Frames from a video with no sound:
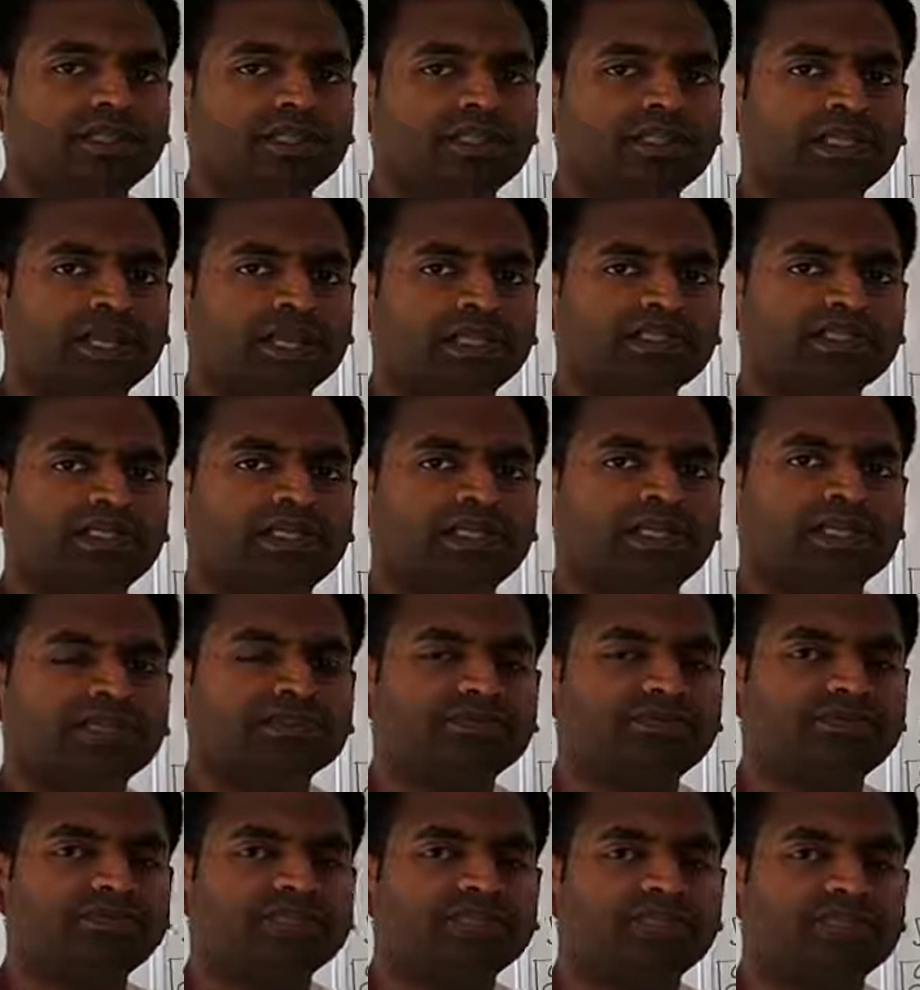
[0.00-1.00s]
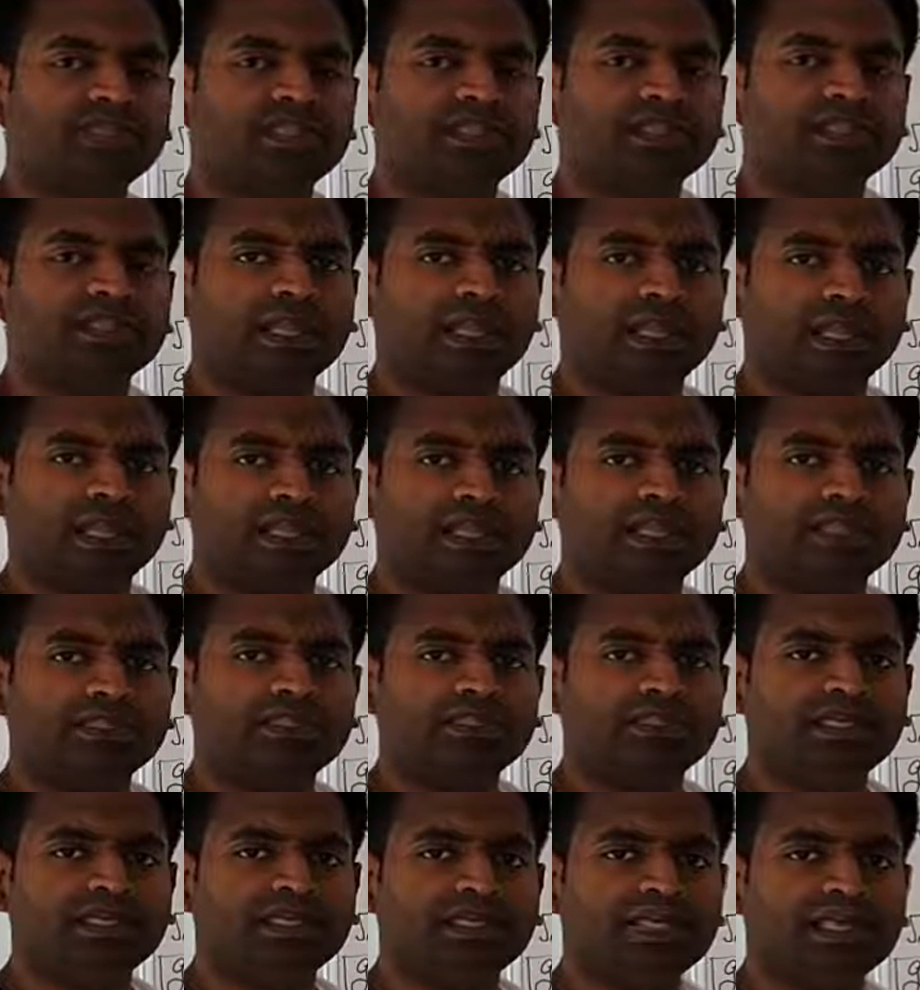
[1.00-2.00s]
In the last class, we said that the
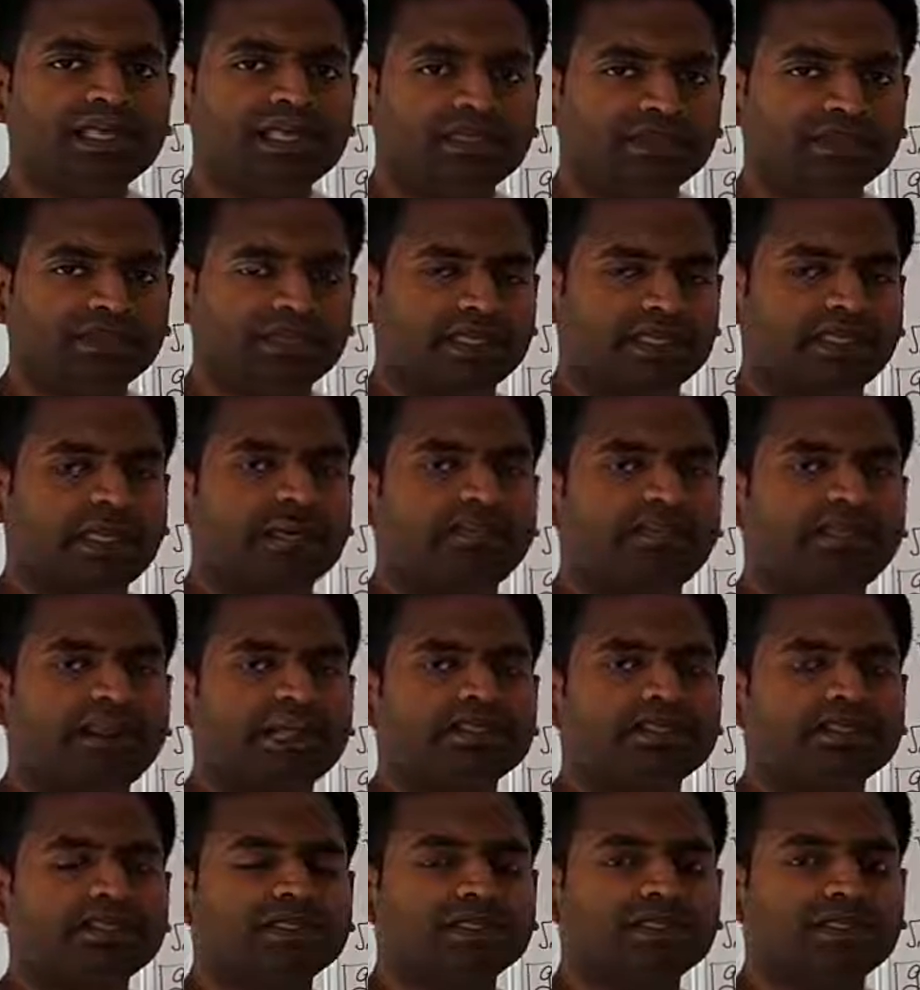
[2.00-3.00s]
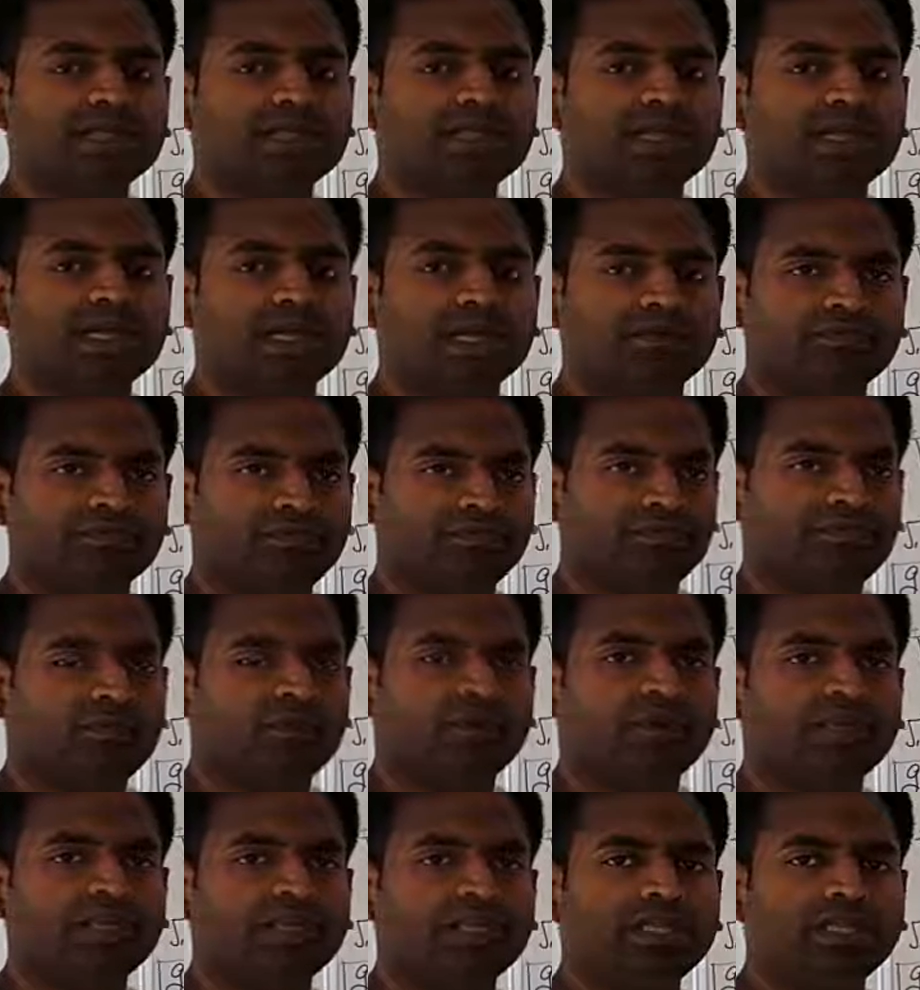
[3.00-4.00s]
energy is the capacity of a
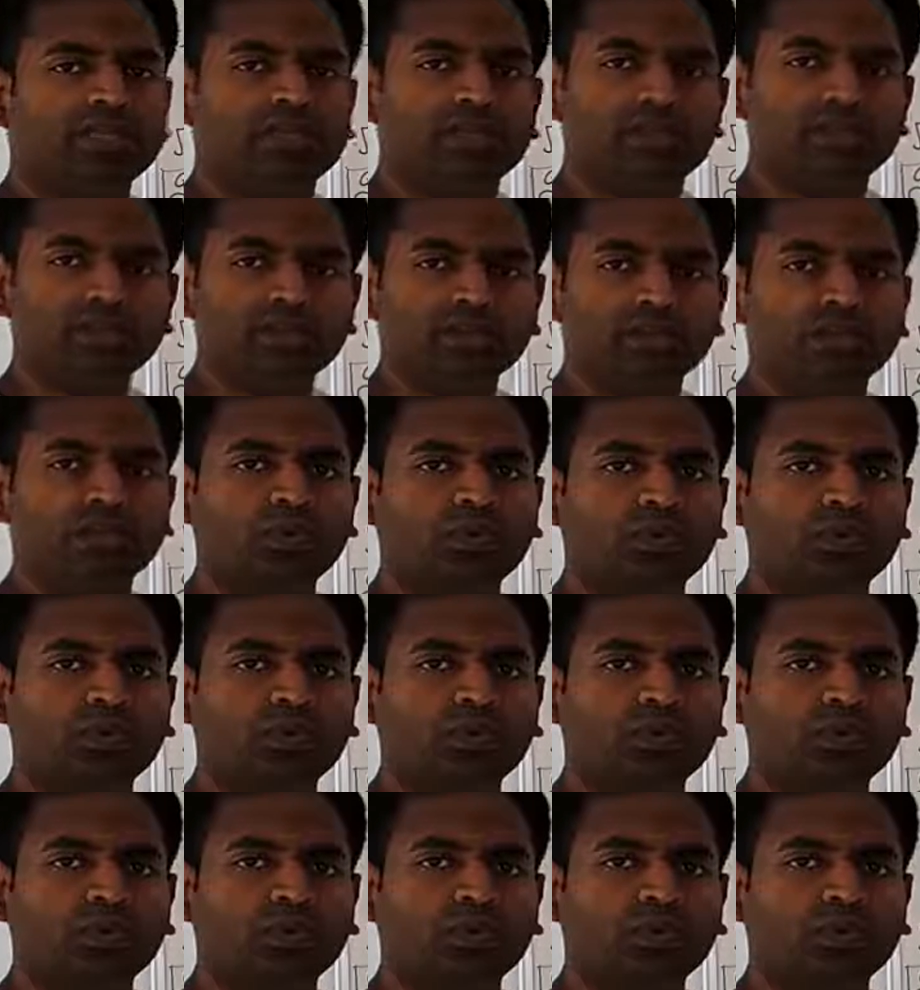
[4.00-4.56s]
body to do